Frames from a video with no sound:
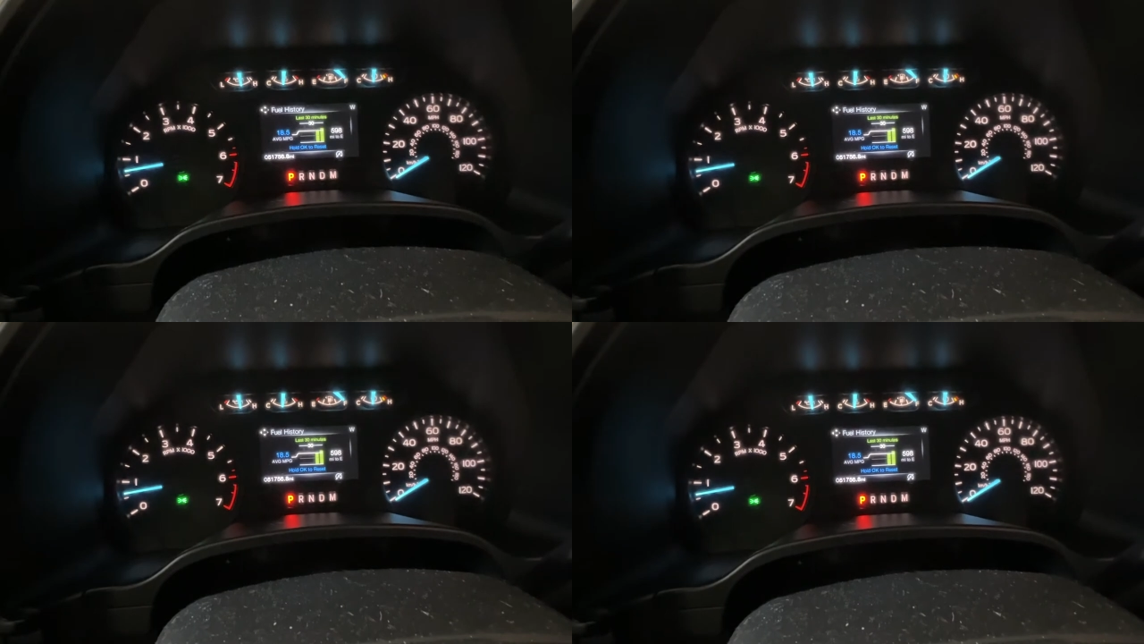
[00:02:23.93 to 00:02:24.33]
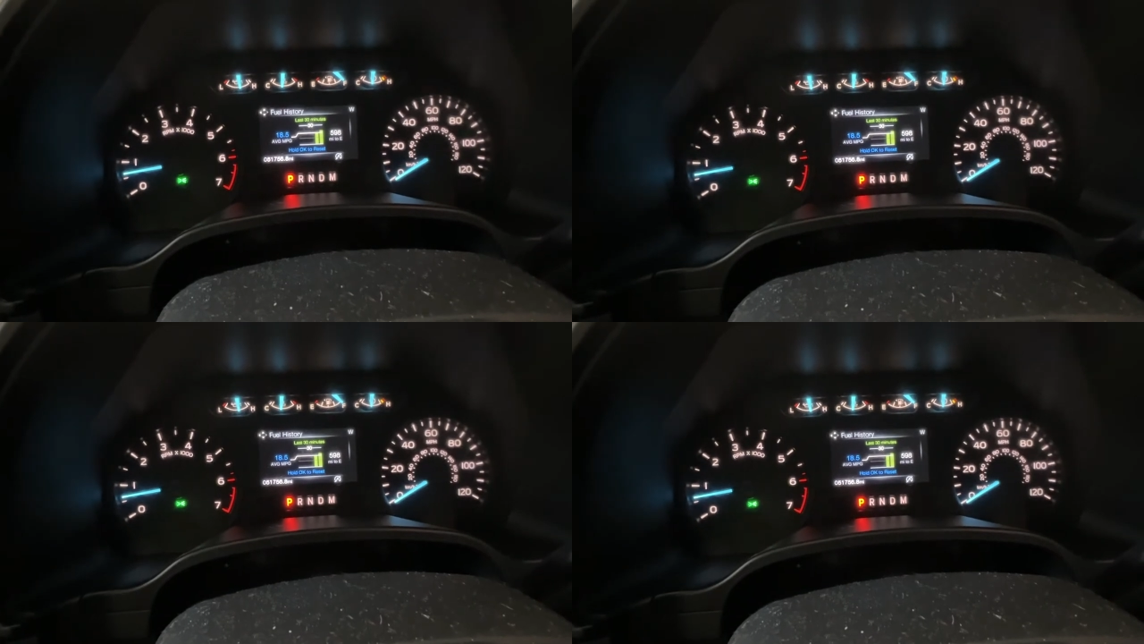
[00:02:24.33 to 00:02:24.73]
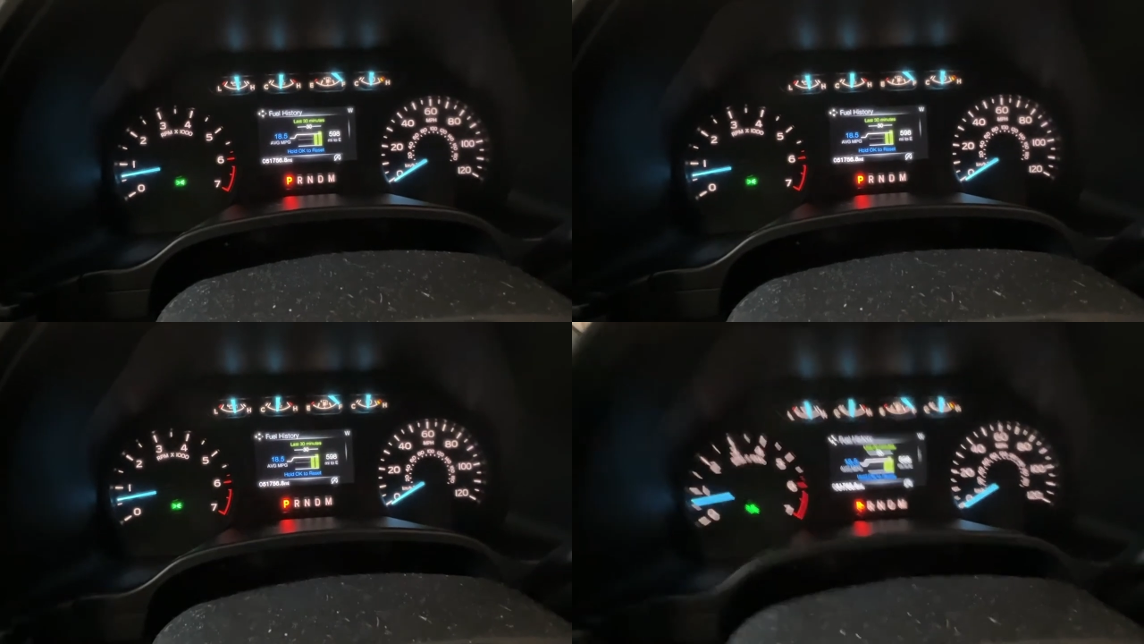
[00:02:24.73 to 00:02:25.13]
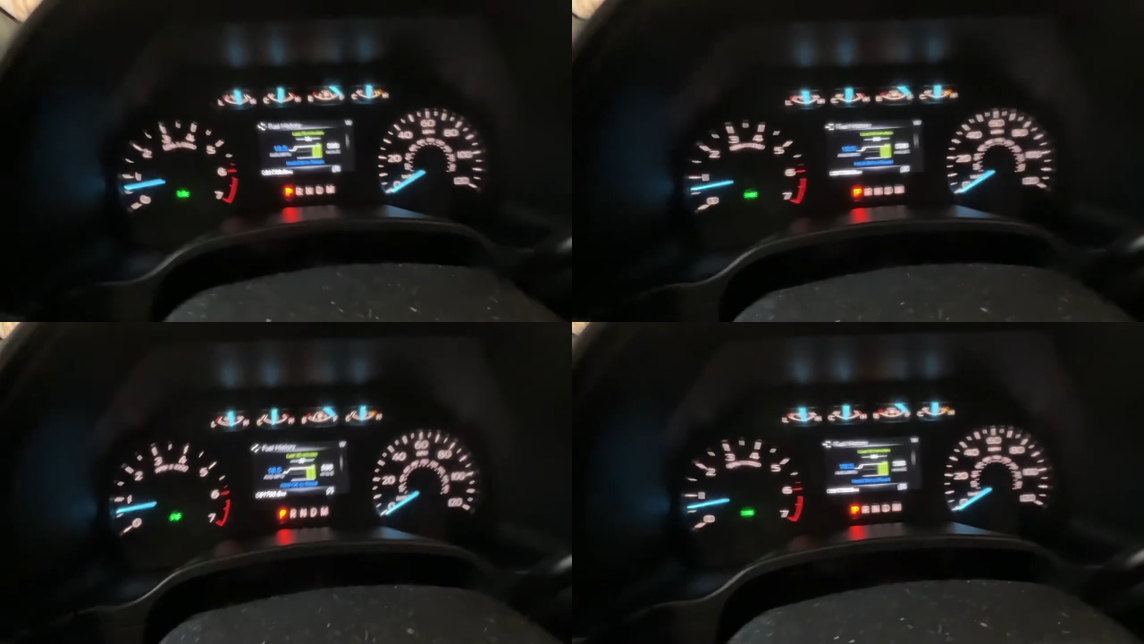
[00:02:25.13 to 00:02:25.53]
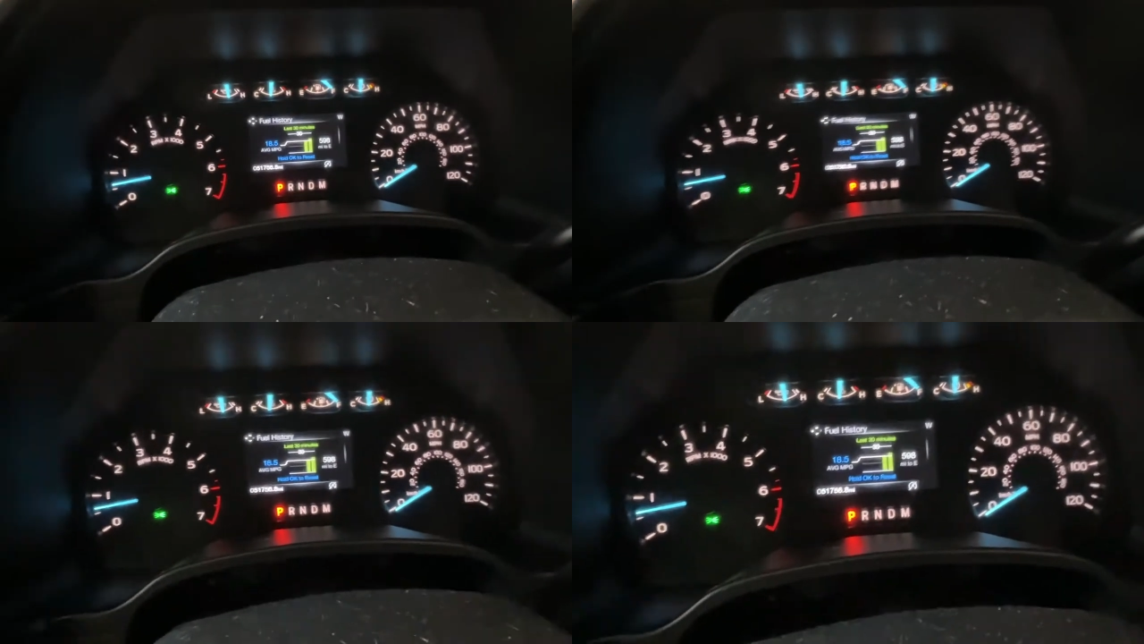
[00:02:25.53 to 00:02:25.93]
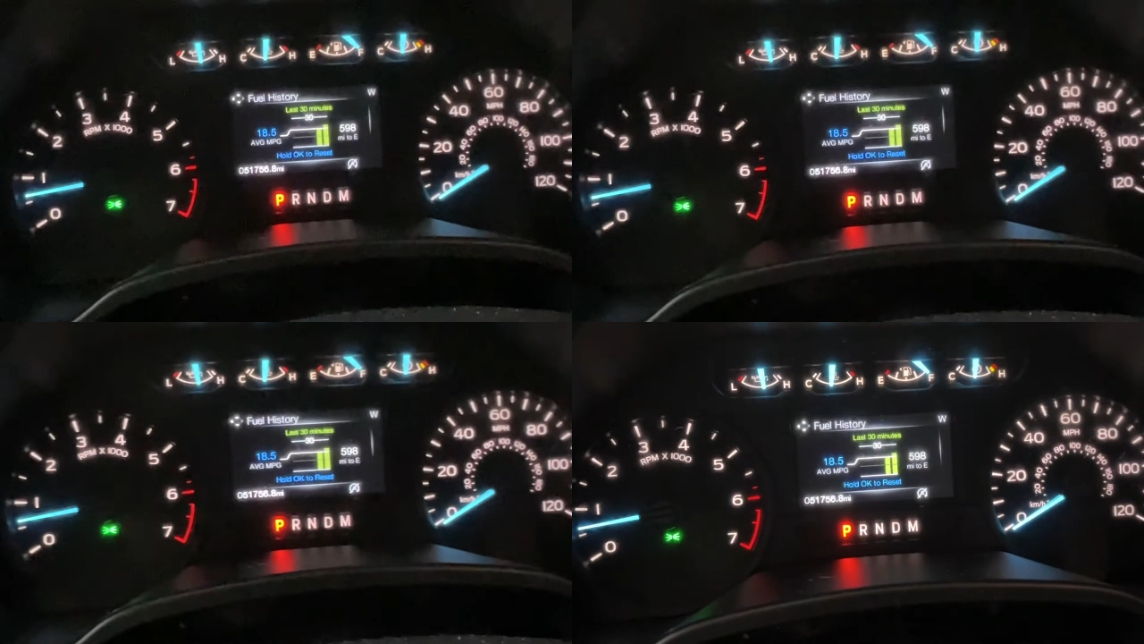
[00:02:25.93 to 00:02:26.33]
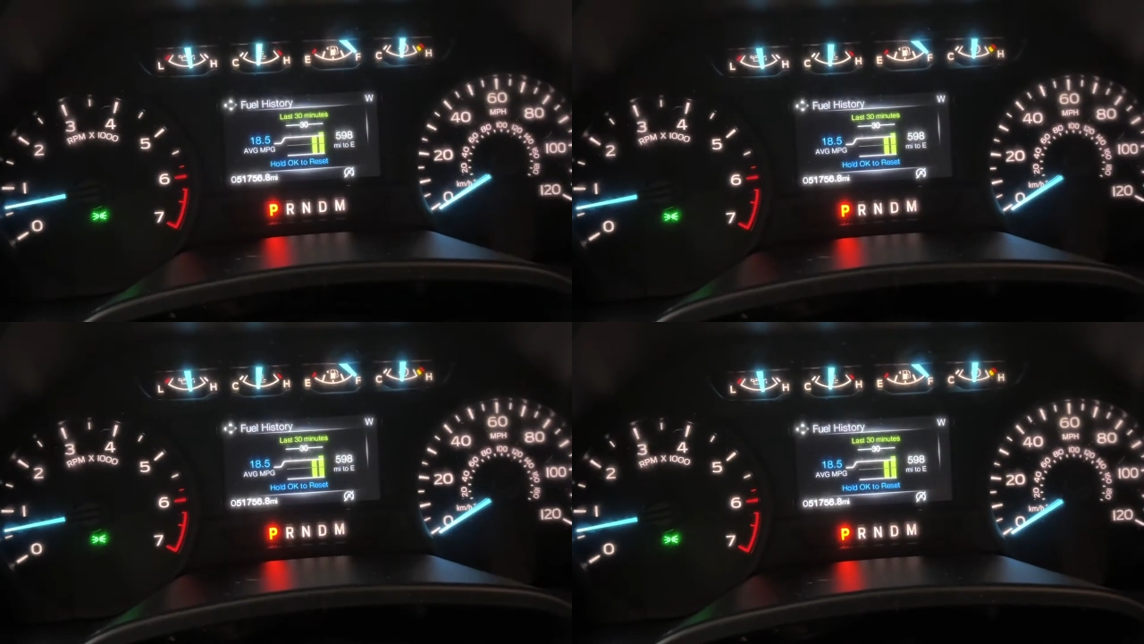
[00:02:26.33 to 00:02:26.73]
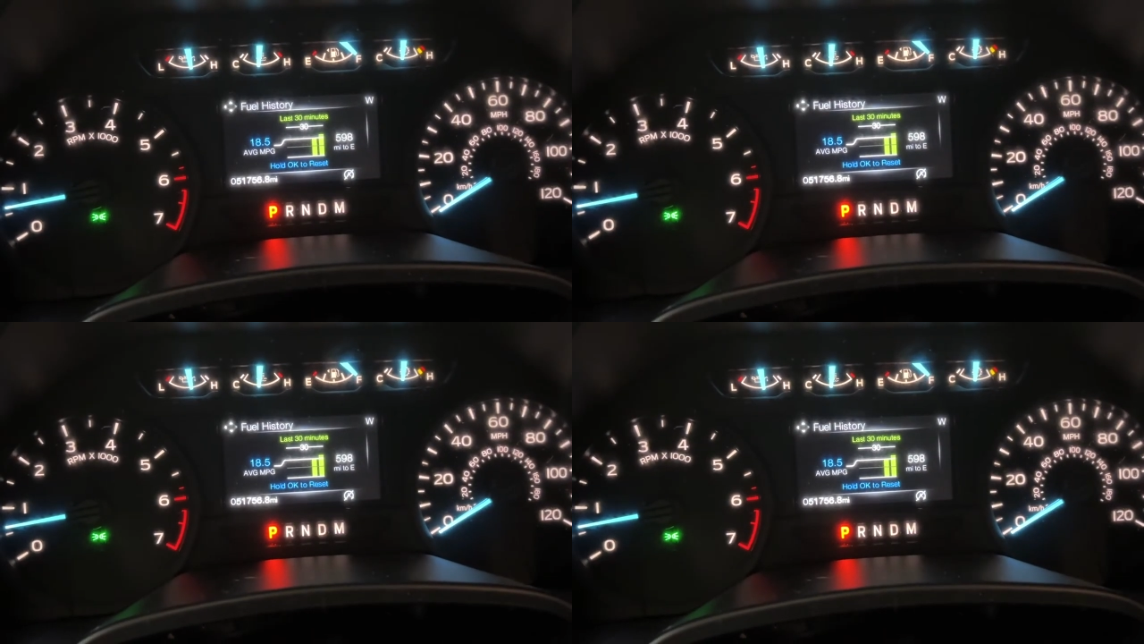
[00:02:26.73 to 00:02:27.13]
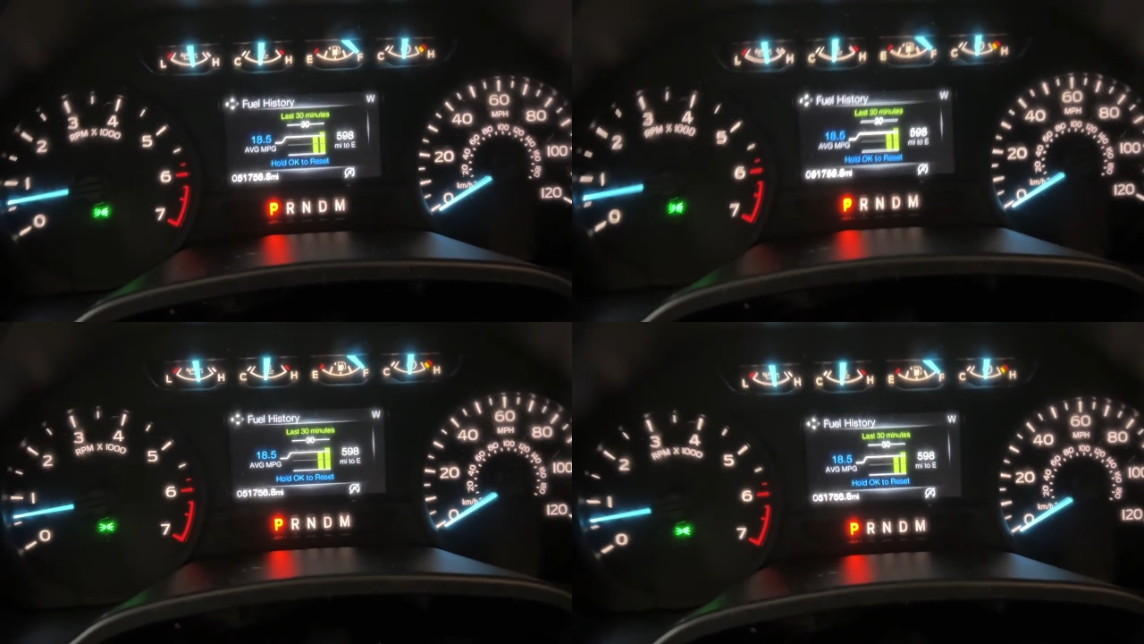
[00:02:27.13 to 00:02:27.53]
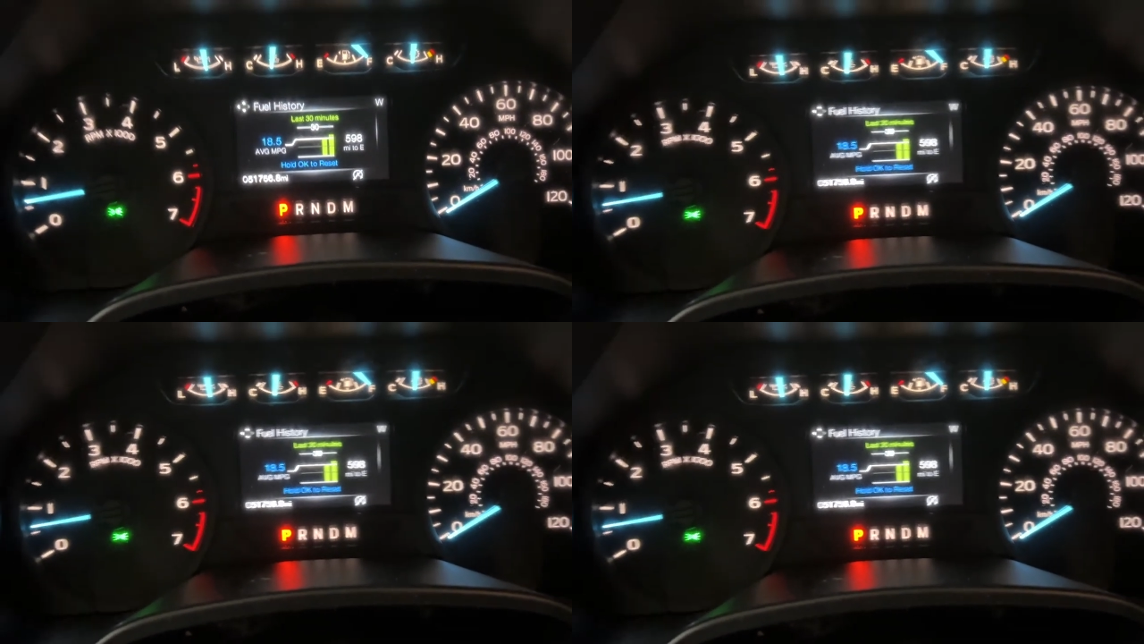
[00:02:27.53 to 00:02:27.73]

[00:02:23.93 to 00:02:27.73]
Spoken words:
No face is visible, so there are no lips to read.